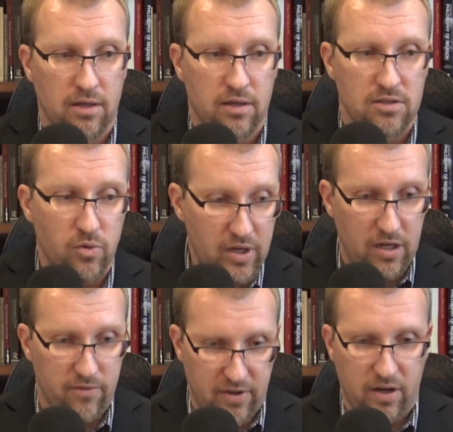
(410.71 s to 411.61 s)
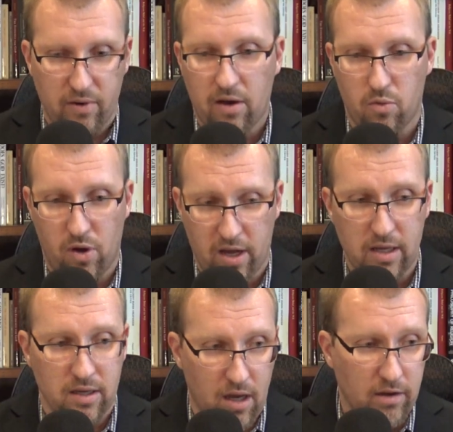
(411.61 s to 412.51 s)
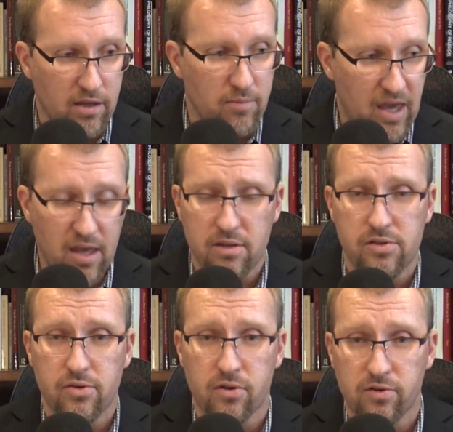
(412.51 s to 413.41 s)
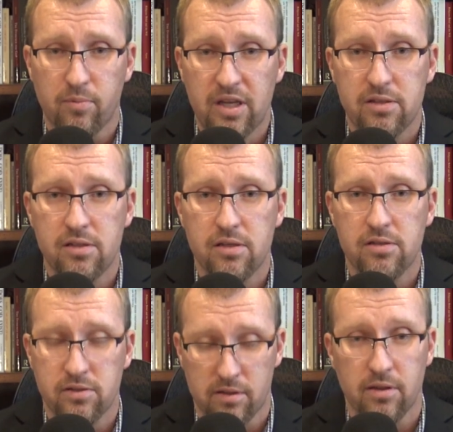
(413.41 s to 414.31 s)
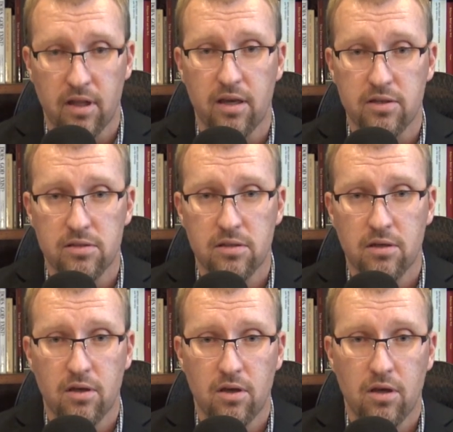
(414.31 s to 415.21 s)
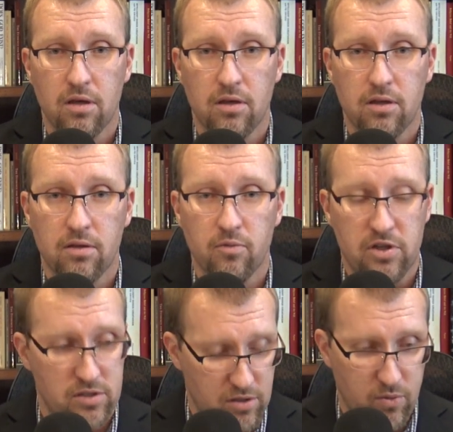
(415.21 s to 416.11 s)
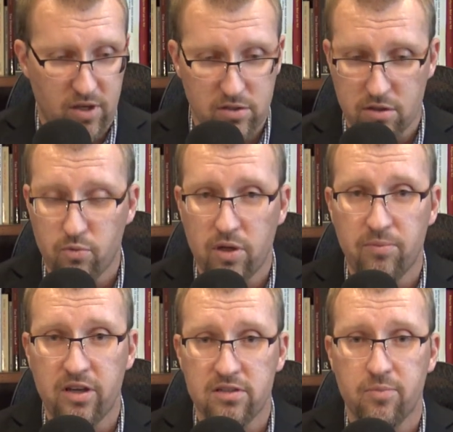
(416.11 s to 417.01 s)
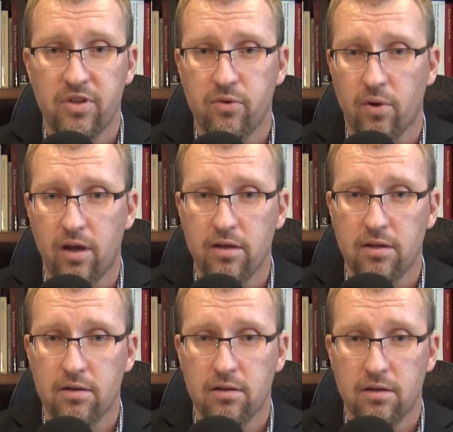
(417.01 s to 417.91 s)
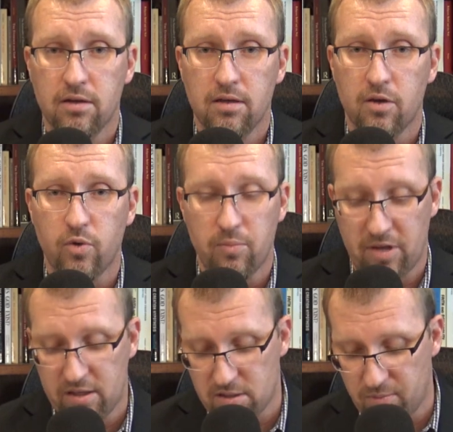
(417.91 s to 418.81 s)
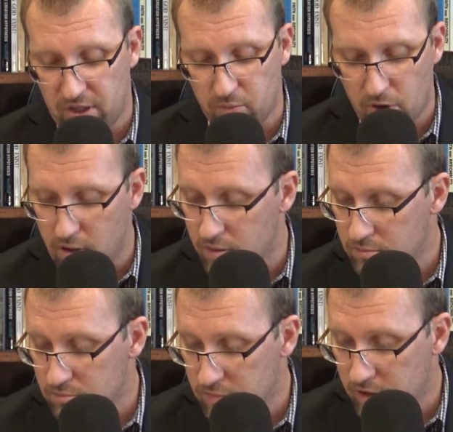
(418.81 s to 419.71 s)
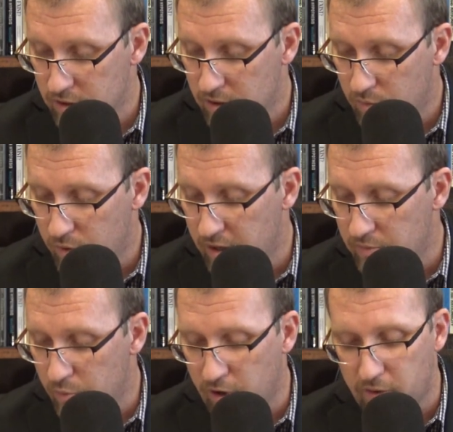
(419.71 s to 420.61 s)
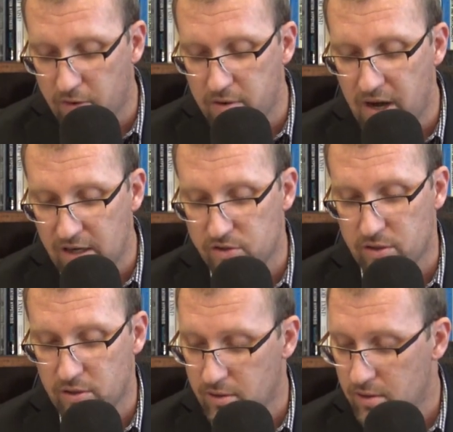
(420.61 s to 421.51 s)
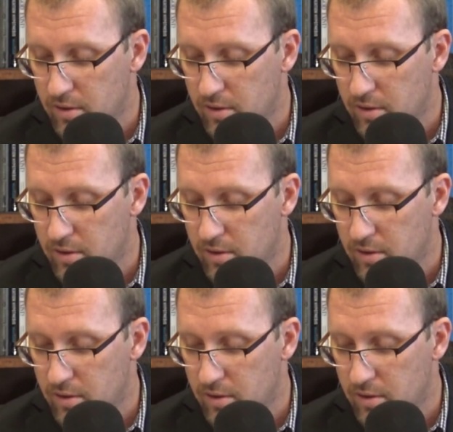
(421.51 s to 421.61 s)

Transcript: So we need to figure out why God commands or forbids certain things, which is the question, what makes something right and what makes something wrong? What are their nature?